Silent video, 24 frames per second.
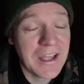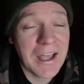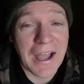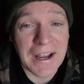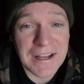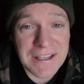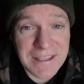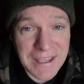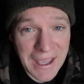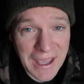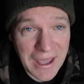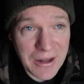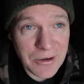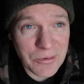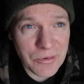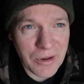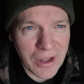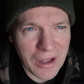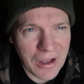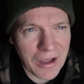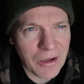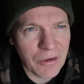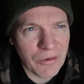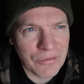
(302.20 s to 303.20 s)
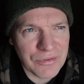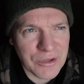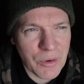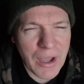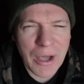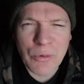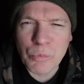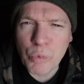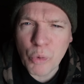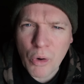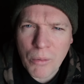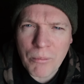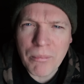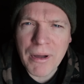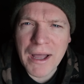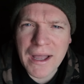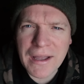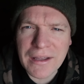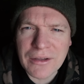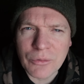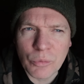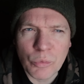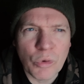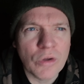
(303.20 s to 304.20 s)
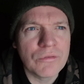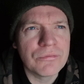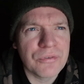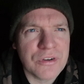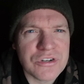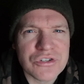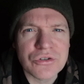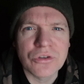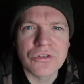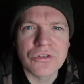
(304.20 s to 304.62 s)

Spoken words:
Again, I think we had one fish